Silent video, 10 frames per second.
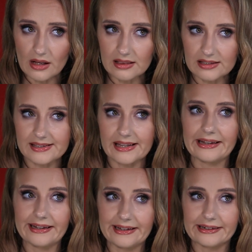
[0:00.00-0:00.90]
let's say,
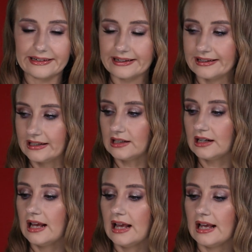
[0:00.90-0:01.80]
hair
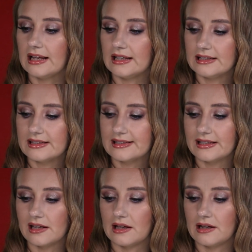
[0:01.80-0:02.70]
care. It's
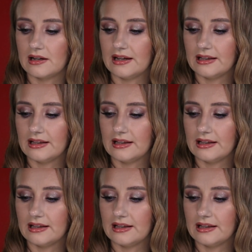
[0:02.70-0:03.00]
a